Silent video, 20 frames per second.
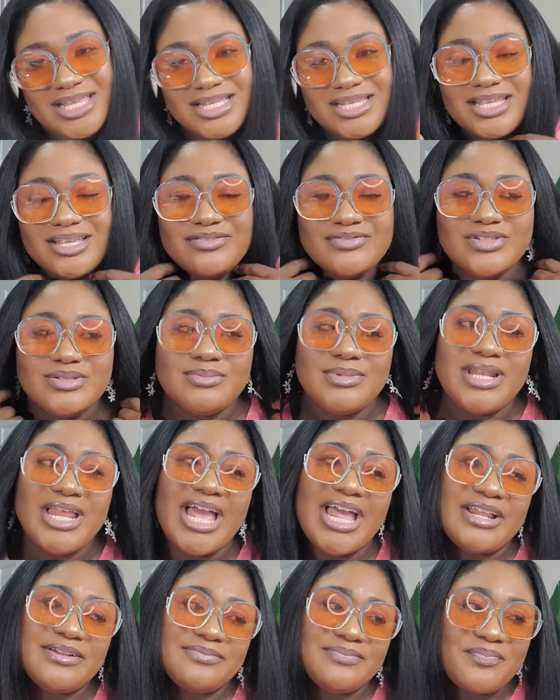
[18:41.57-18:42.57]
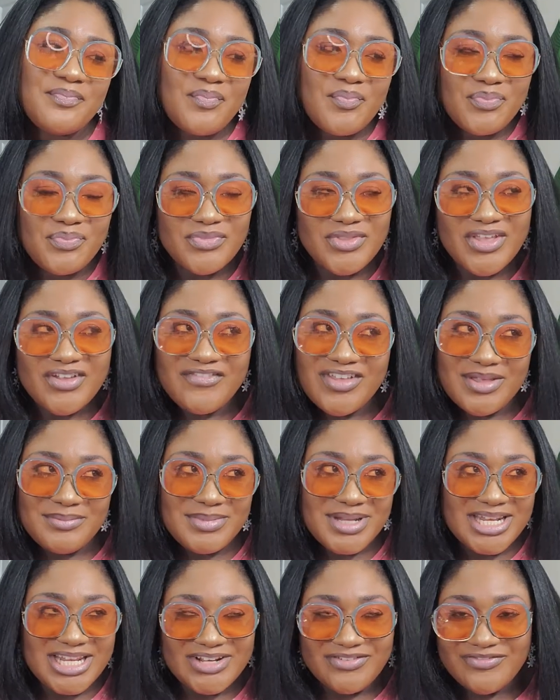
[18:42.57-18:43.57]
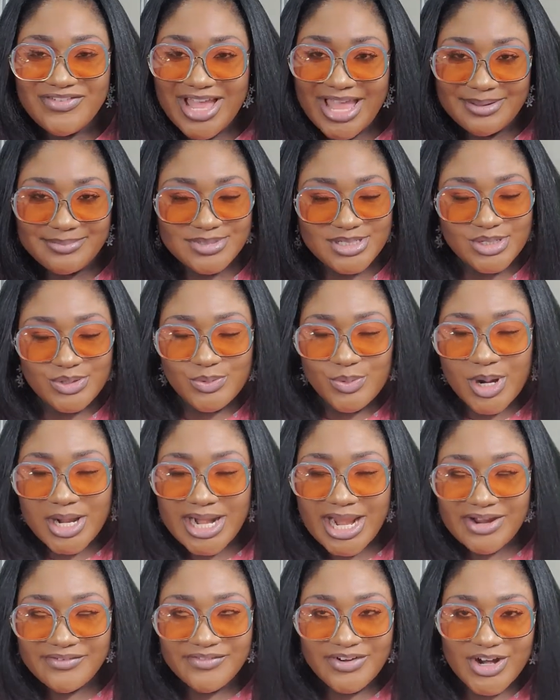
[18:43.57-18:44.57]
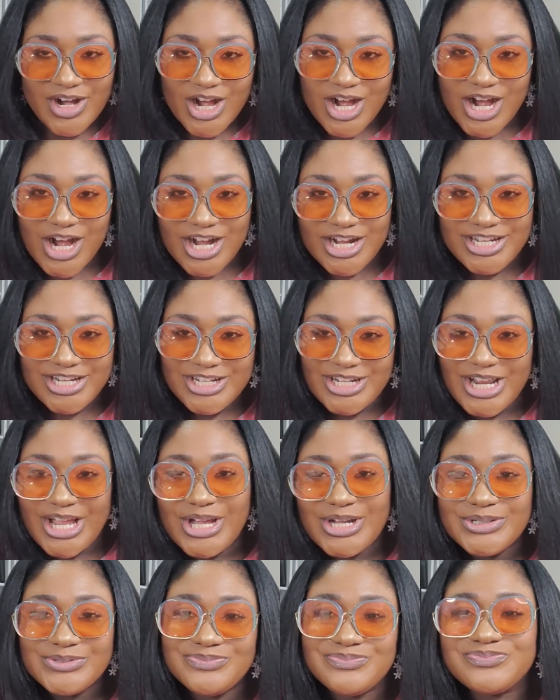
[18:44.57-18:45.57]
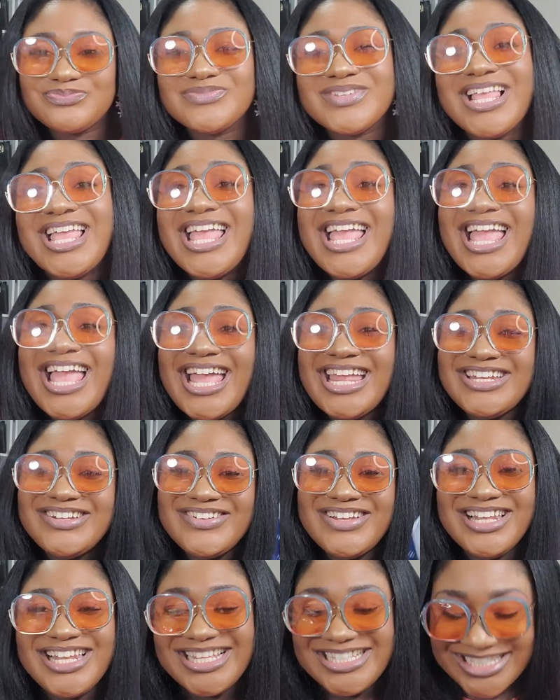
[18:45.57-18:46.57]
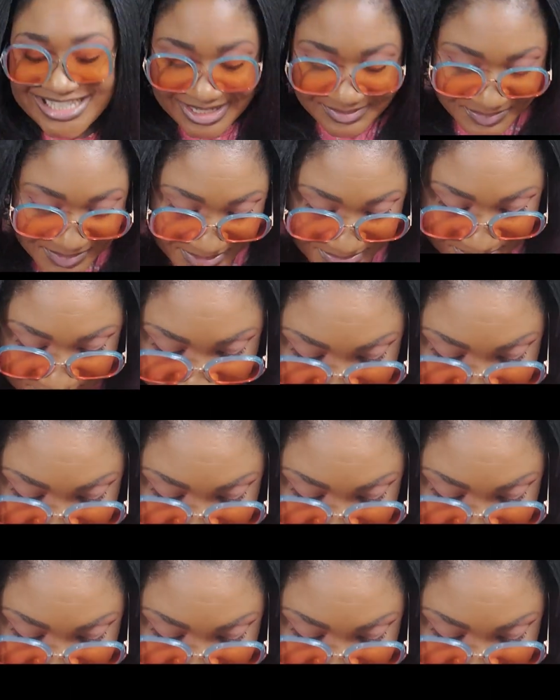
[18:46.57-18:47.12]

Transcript: It gives me that feminine vibes or whatever, you know. Anyway, let's keep it